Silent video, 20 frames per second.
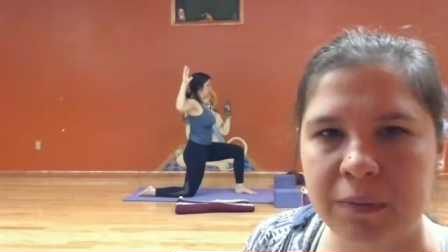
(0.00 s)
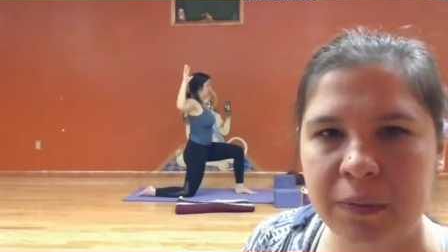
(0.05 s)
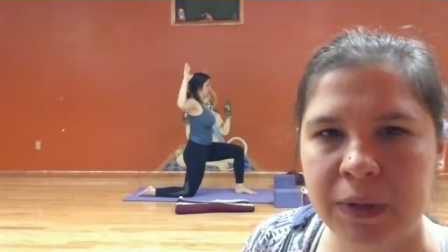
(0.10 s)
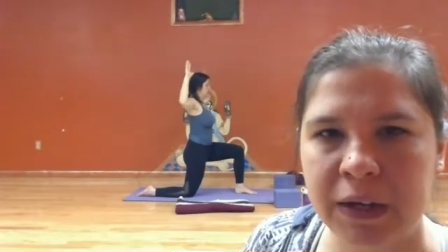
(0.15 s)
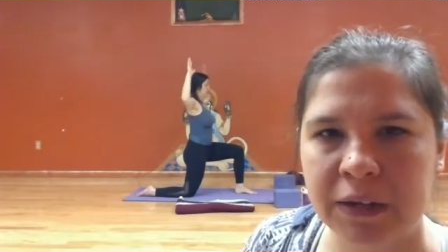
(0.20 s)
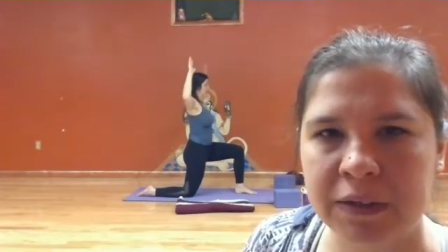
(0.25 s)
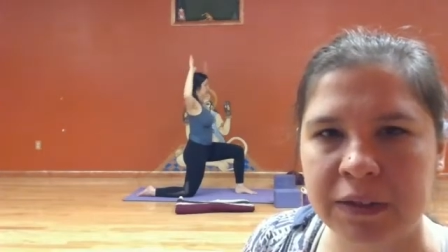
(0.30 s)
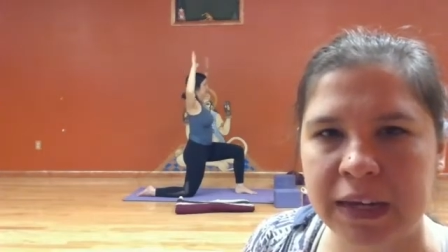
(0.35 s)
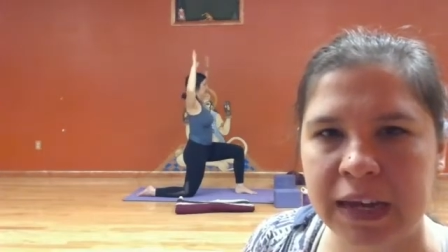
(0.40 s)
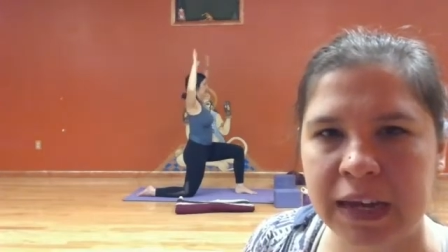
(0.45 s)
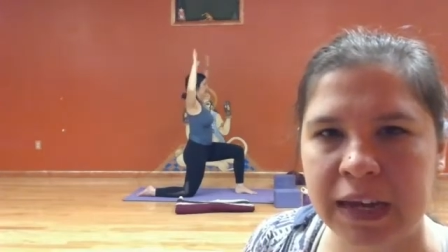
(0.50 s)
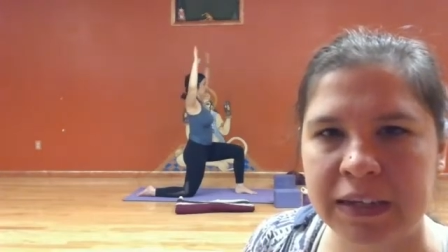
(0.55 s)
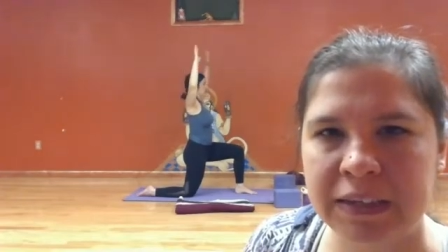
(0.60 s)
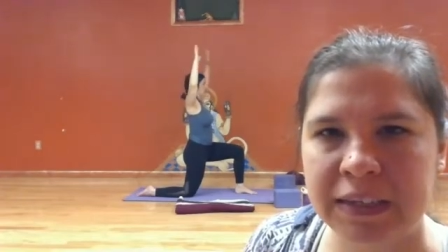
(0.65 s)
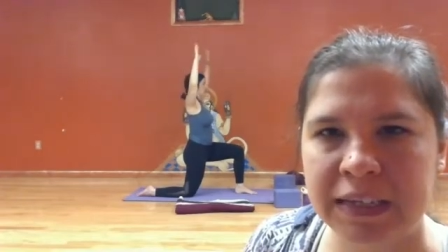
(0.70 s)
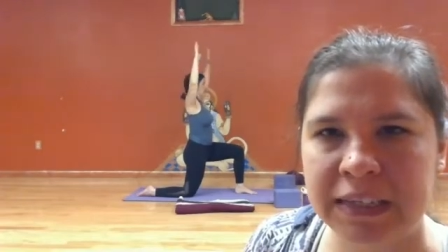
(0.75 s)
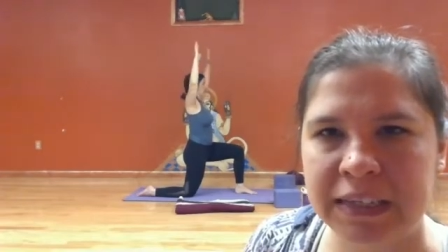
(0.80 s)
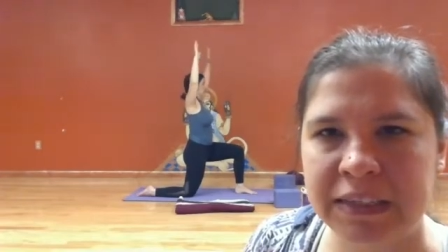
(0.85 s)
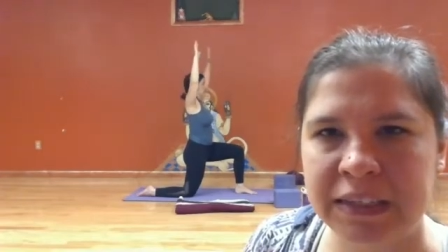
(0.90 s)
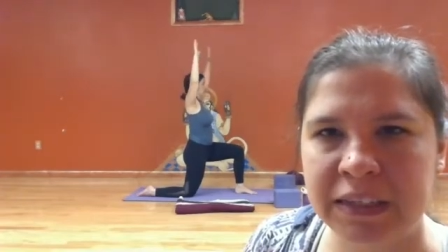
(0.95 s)
because again, it's
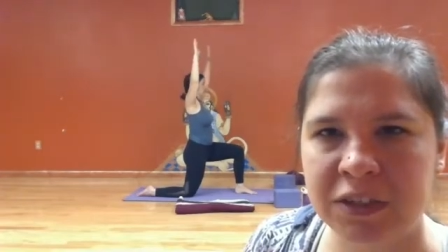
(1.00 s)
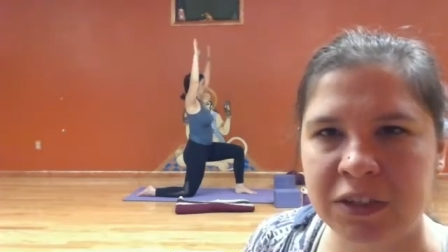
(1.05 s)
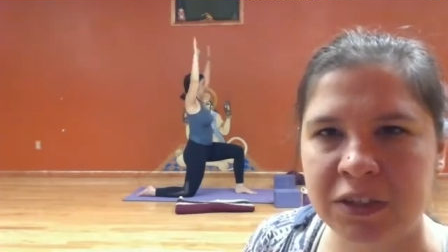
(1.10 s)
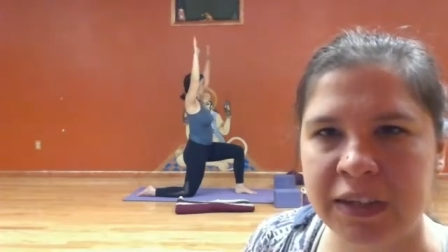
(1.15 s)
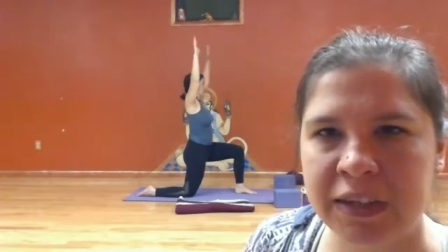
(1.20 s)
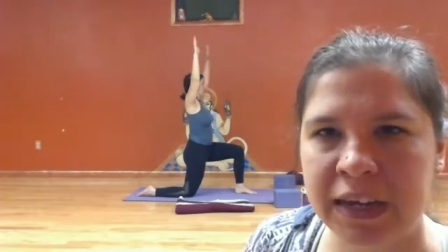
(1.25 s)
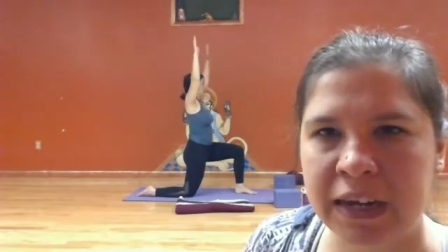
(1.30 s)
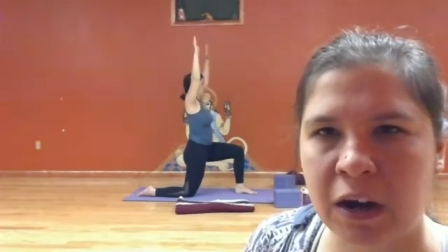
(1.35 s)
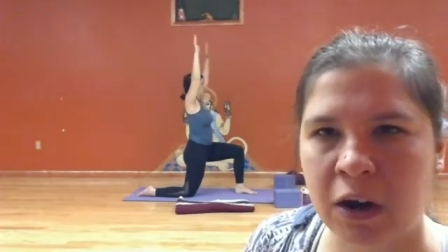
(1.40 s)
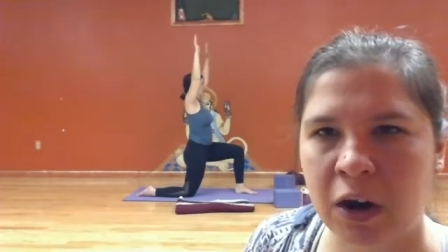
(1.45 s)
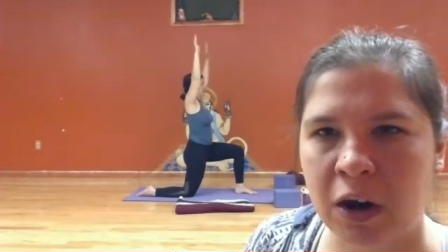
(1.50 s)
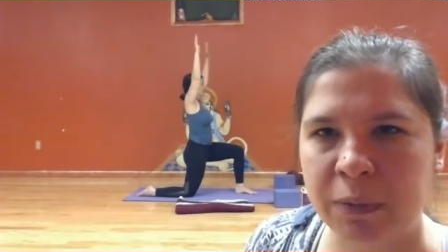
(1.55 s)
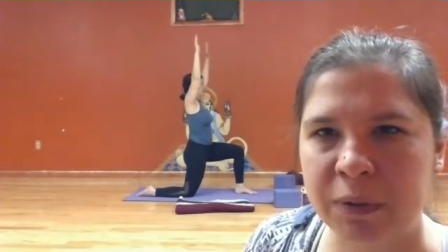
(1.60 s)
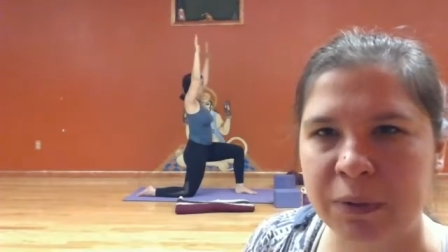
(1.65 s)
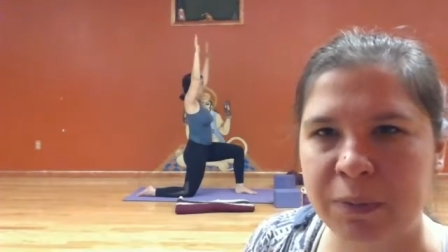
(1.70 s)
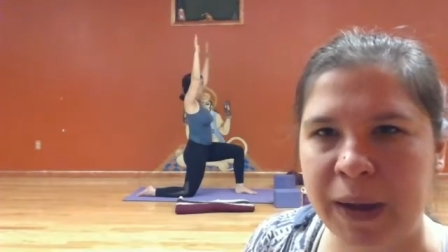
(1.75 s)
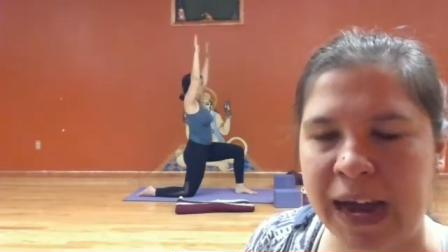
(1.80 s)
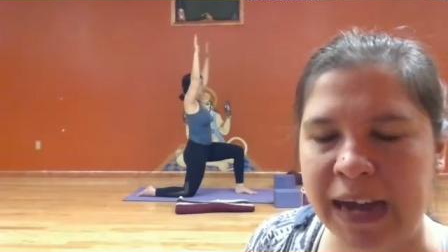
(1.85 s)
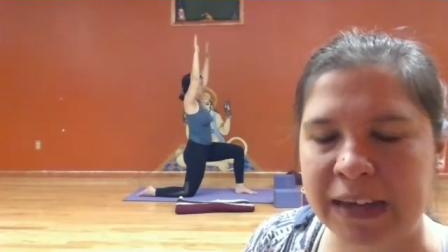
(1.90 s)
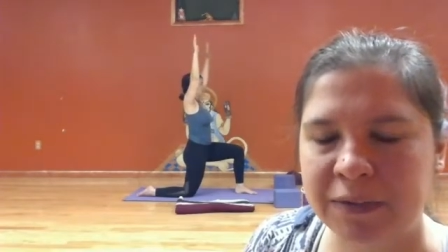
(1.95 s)
easy to just take our arms
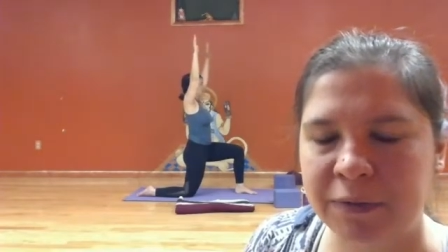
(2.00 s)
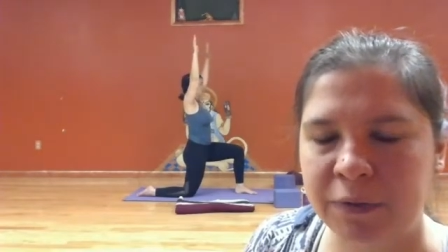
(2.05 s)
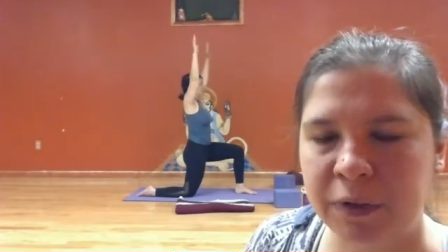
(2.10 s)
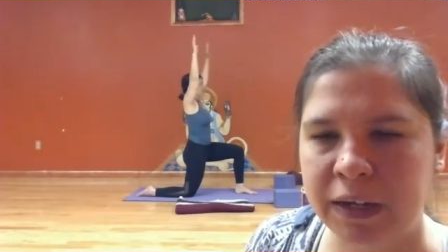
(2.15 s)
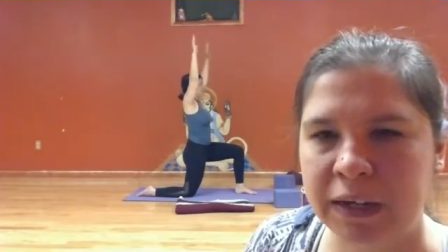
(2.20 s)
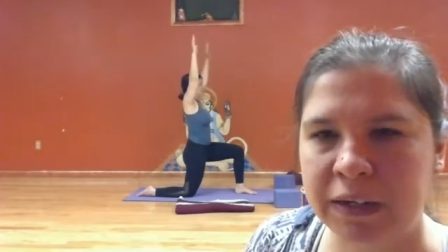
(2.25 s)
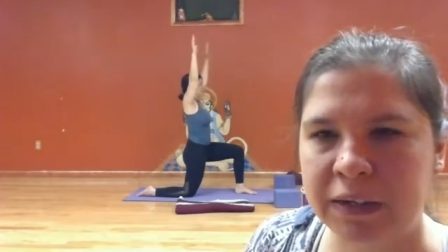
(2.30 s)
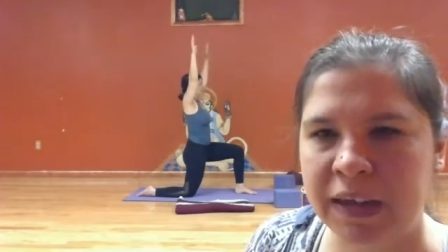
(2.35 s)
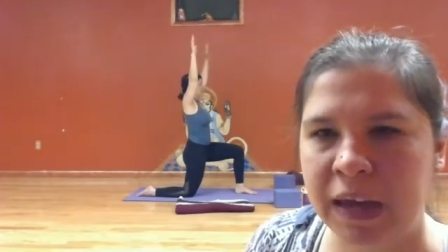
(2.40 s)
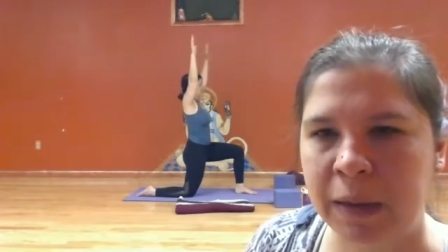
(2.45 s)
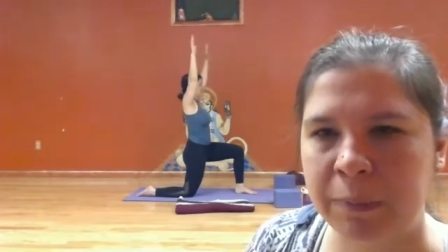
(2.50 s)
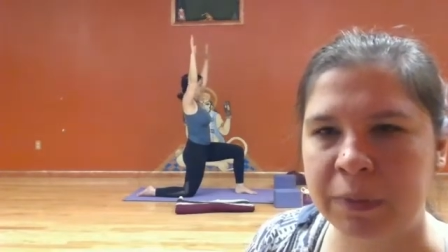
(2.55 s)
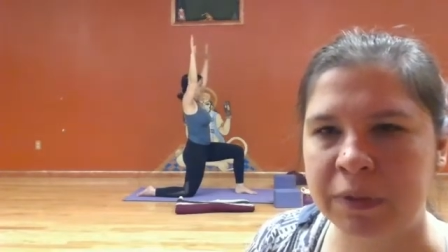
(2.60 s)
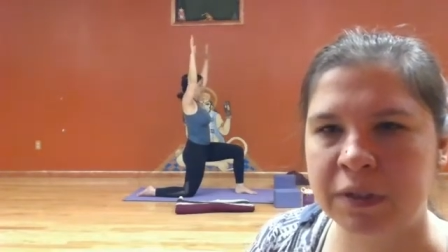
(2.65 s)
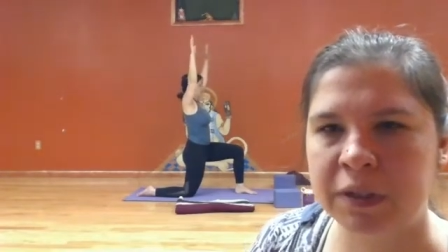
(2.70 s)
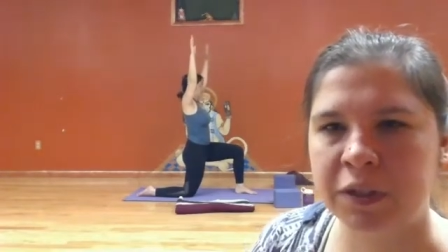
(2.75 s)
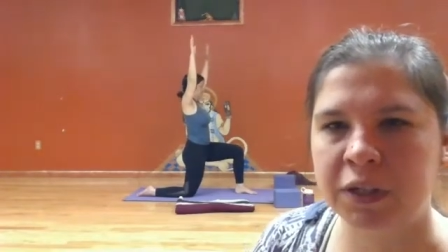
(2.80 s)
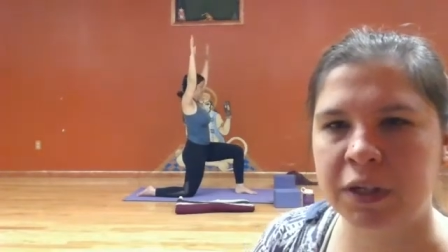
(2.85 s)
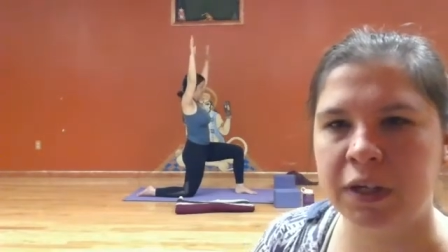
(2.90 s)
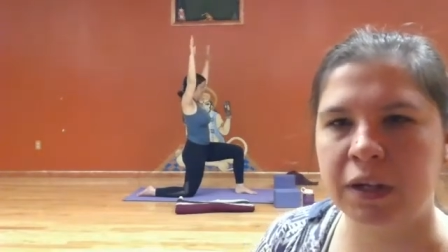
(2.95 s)
passively into that
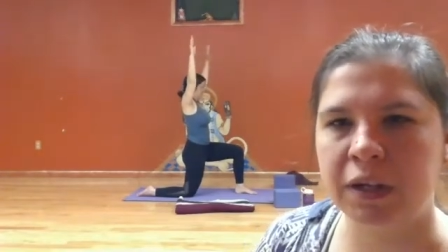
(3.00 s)
position.